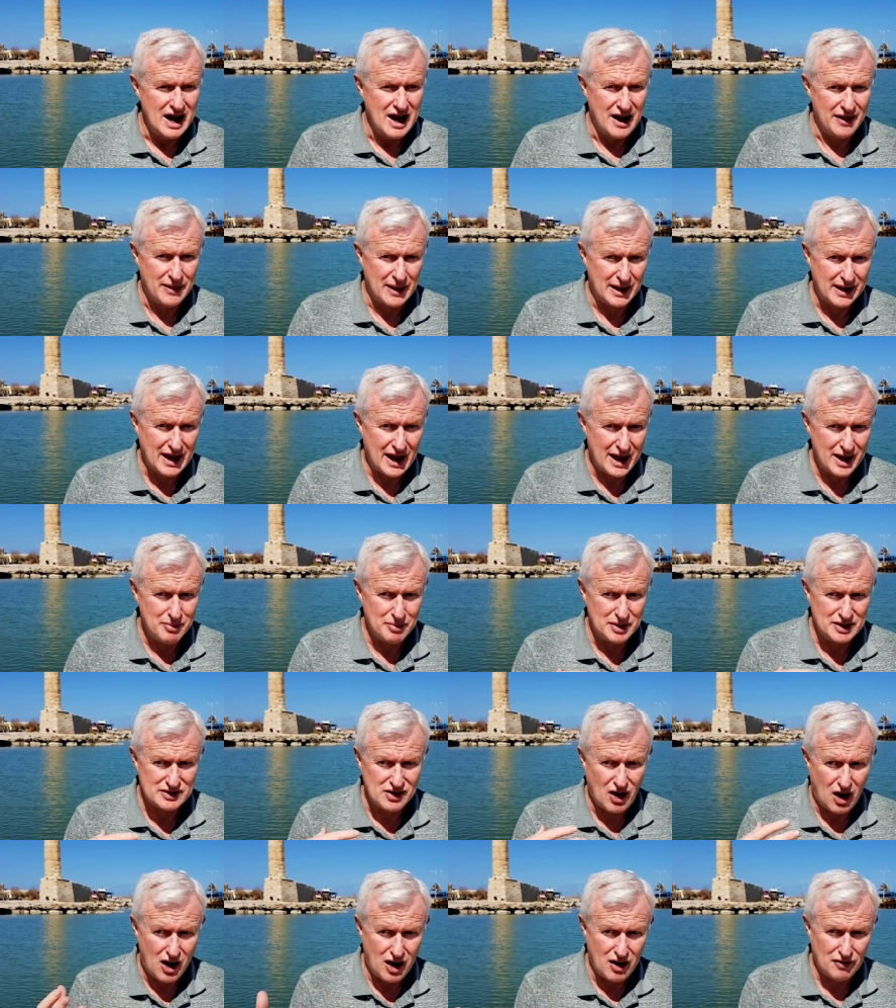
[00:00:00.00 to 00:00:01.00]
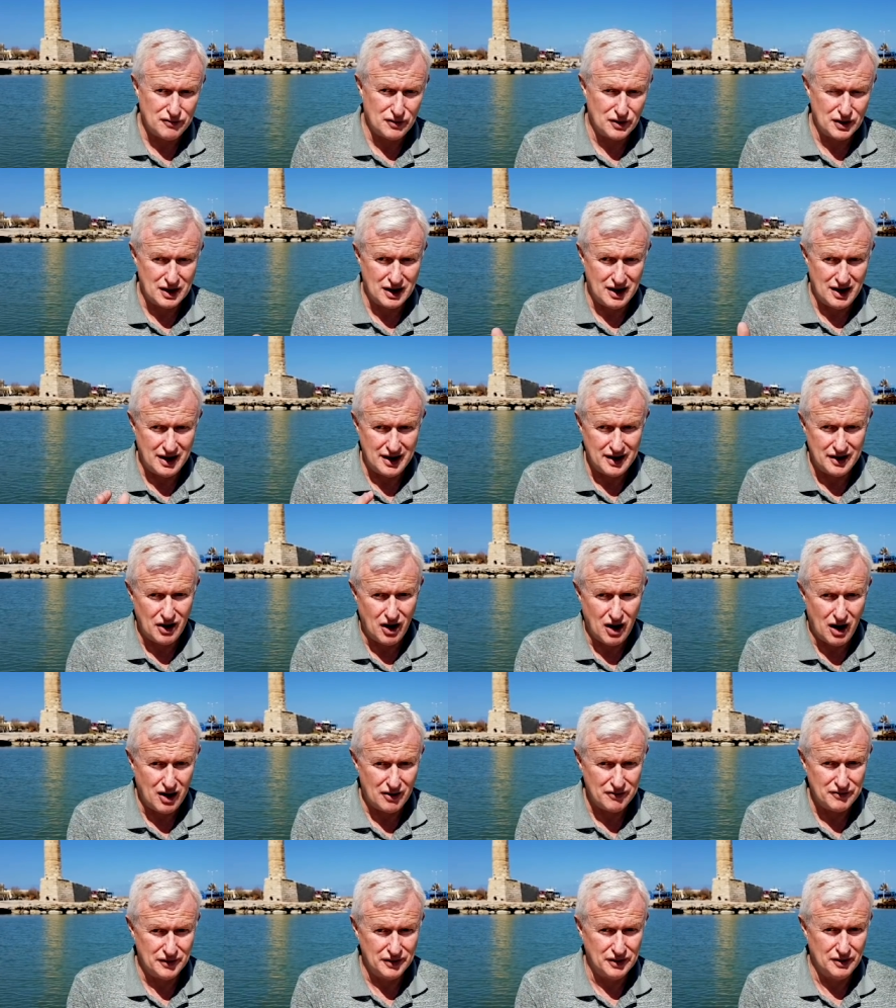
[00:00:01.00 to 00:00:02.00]
and the game is half online,
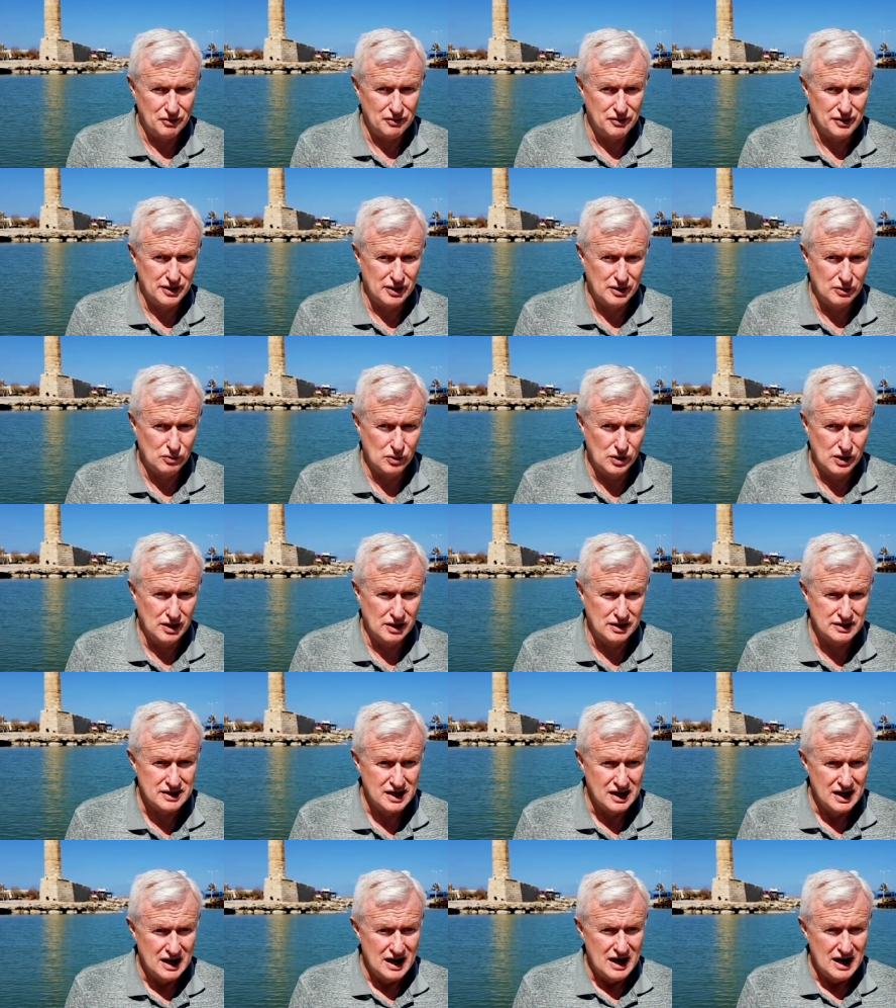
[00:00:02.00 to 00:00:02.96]
half in the real world.